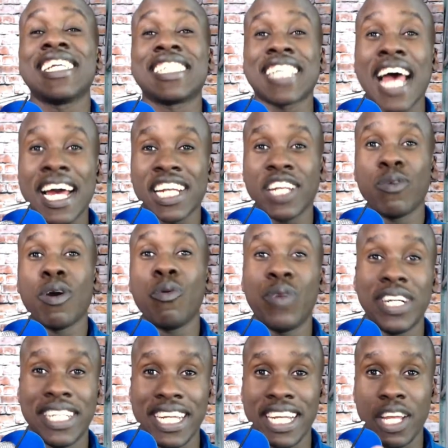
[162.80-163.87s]
exactly what
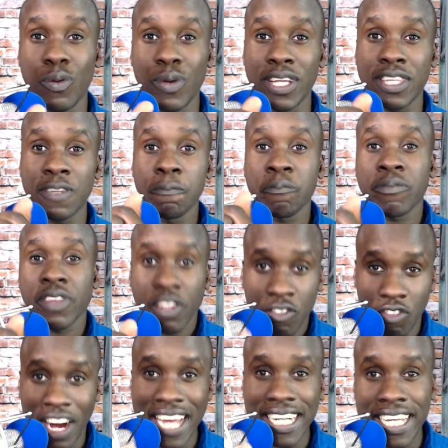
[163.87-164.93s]
we're dealing with
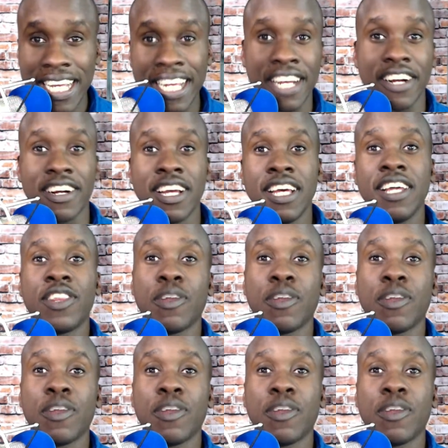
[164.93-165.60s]
right here.